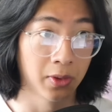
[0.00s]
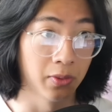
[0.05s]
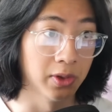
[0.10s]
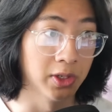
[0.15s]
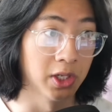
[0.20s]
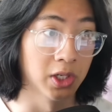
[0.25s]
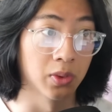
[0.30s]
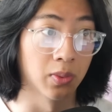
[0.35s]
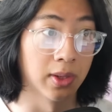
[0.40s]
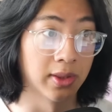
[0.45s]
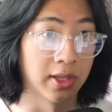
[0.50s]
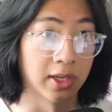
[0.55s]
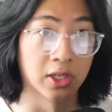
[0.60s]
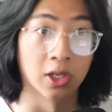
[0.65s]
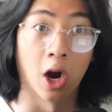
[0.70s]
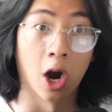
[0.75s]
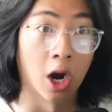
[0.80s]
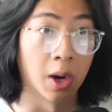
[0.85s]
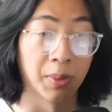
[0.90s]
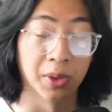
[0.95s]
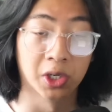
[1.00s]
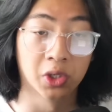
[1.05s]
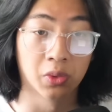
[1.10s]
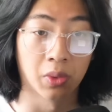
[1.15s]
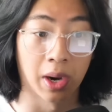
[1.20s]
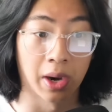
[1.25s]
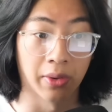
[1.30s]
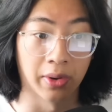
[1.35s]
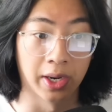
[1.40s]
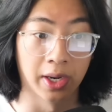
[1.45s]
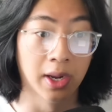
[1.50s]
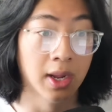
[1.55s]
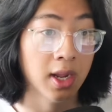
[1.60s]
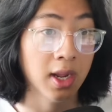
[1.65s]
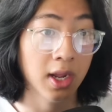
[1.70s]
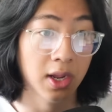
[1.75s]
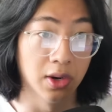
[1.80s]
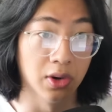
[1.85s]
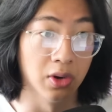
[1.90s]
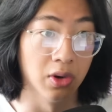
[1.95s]
which is what this arbitrary
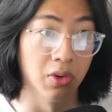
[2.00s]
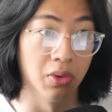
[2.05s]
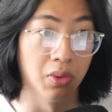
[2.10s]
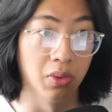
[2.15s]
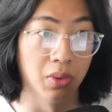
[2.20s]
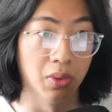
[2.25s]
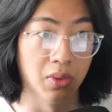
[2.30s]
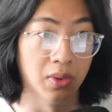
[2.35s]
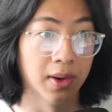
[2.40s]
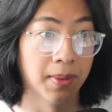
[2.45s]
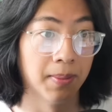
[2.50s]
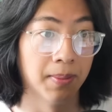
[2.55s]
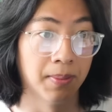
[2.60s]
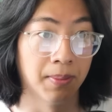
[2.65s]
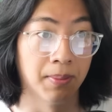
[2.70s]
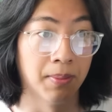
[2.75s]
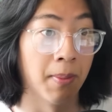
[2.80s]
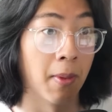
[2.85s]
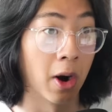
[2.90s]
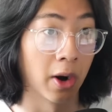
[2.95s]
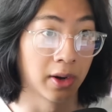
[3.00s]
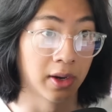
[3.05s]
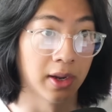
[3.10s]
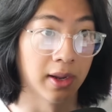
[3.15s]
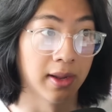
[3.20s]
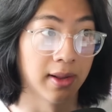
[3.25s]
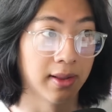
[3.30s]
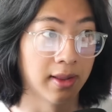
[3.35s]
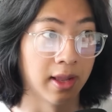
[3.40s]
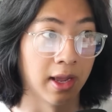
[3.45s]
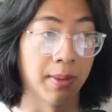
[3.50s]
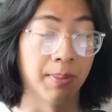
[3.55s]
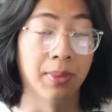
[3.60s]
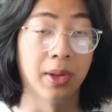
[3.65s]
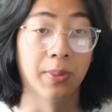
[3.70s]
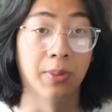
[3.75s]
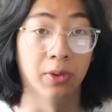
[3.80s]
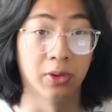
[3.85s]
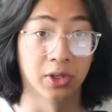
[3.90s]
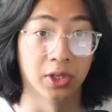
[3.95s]
new market that
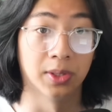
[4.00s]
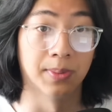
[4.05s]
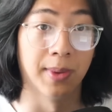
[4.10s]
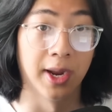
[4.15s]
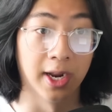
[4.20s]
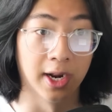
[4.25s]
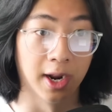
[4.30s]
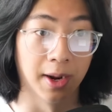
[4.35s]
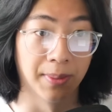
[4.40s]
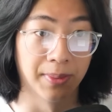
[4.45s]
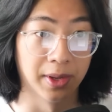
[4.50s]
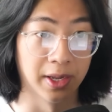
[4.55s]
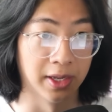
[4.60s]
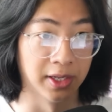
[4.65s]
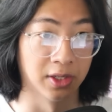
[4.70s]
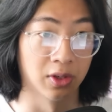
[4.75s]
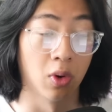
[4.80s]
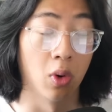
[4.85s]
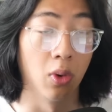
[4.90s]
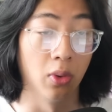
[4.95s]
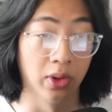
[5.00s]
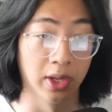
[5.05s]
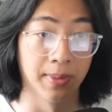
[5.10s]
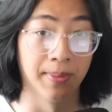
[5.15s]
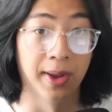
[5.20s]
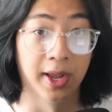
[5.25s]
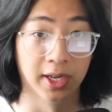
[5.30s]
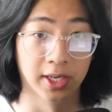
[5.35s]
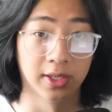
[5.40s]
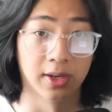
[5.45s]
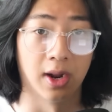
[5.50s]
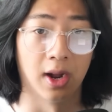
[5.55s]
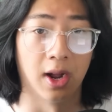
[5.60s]
people just made up is wholly based